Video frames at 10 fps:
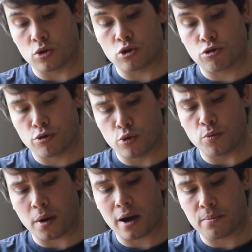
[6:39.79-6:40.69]
true
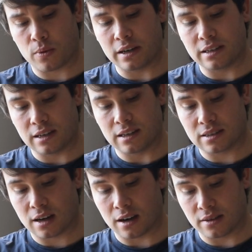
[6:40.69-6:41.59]
pipeweed in his
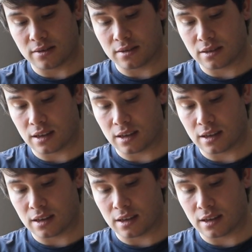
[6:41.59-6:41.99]
gardens